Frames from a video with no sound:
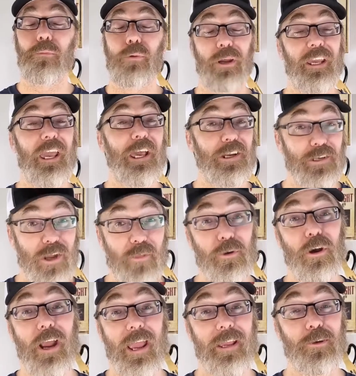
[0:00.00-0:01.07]
bringing
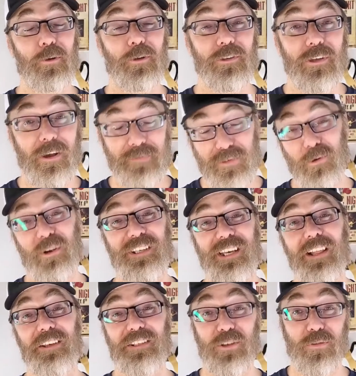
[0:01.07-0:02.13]
another angle of
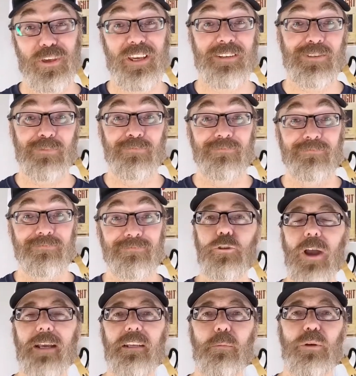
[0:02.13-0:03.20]
storytelling to things.
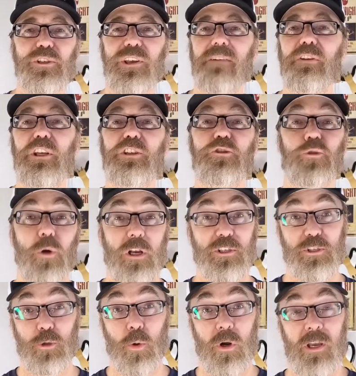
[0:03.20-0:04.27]
Track number 7 is
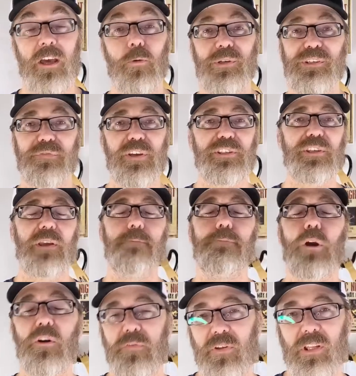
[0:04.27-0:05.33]
Drugstore, which fits in
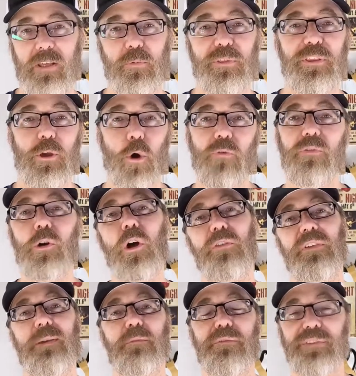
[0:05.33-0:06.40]
perfectly with the
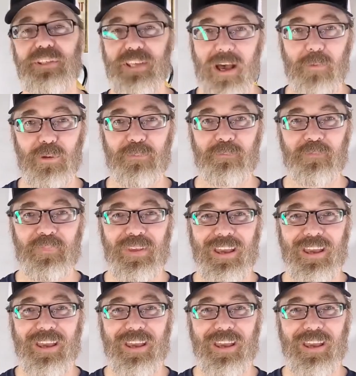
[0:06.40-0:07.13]
overall theme of this album.